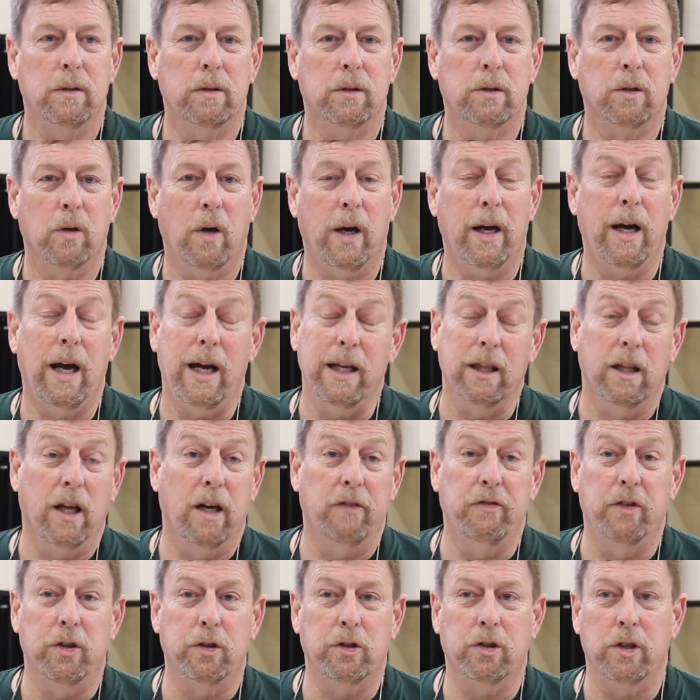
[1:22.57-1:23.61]
So I
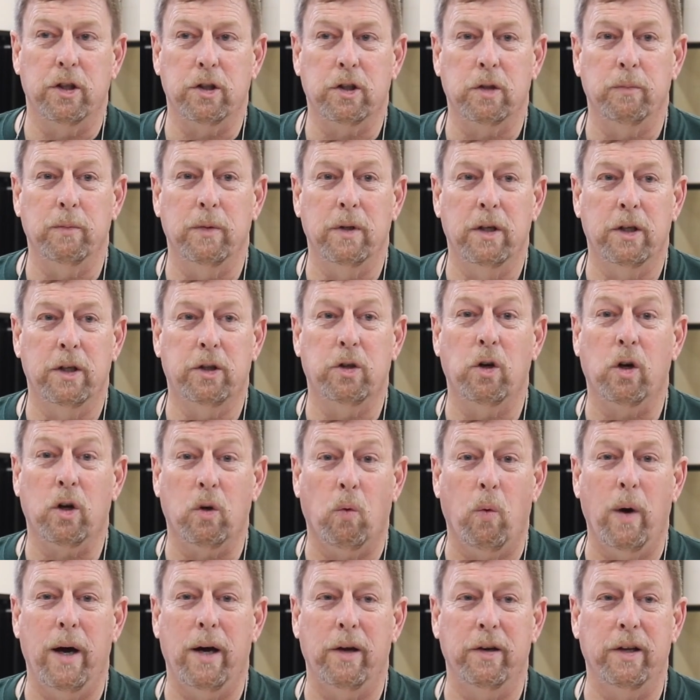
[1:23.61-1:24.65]
love the system. It took a
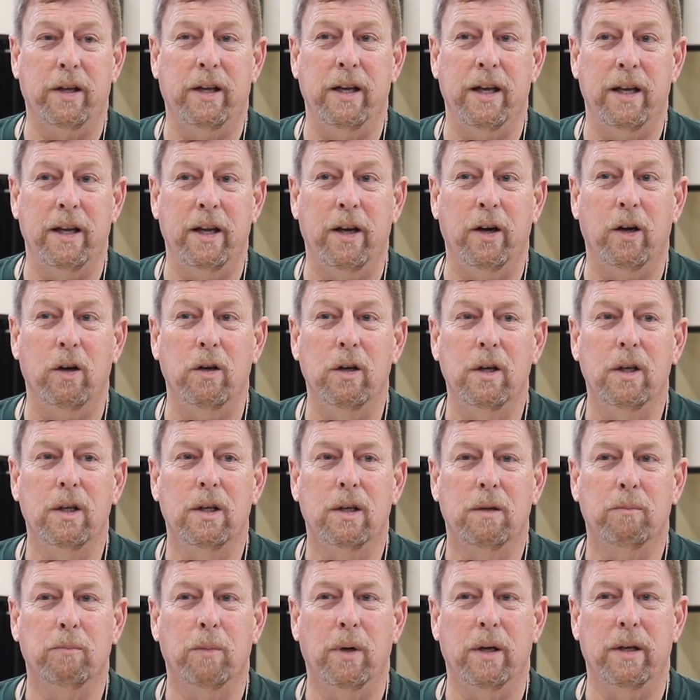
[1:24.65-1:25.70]
while to get here,
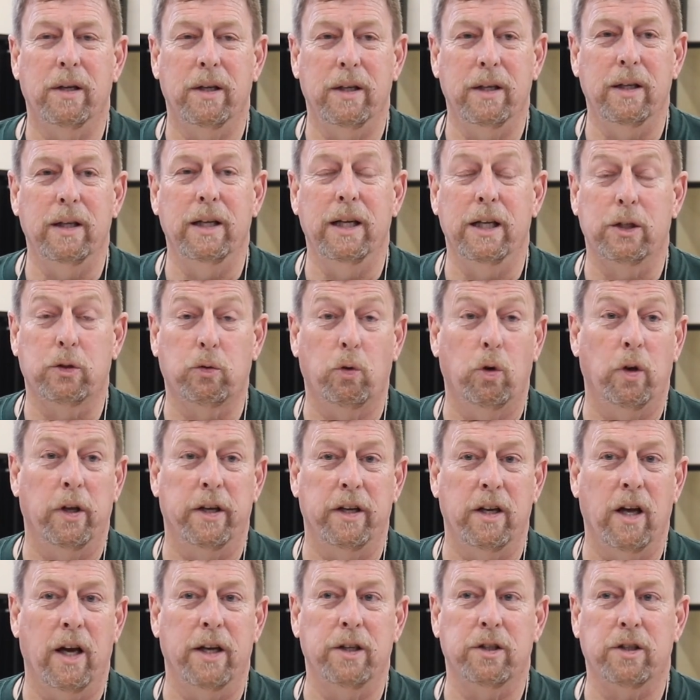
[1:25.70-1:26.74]
but it's really
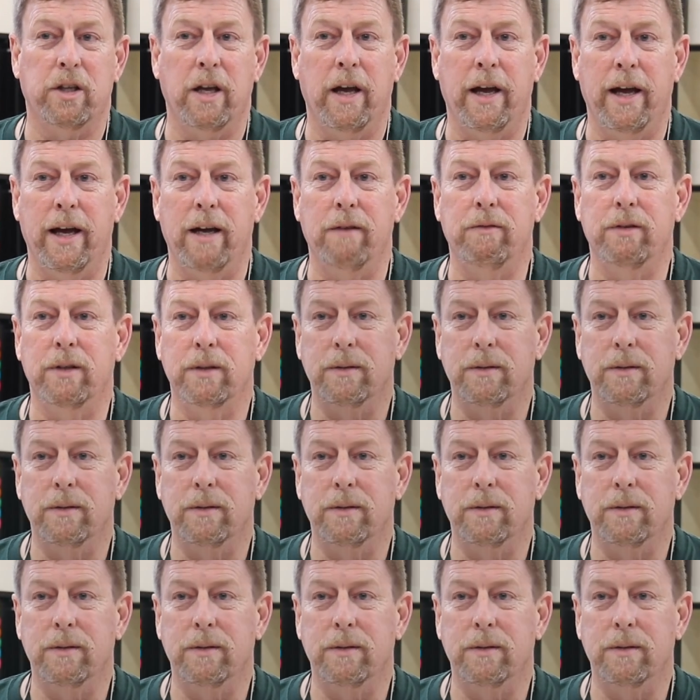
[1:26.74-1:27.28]
nice to have.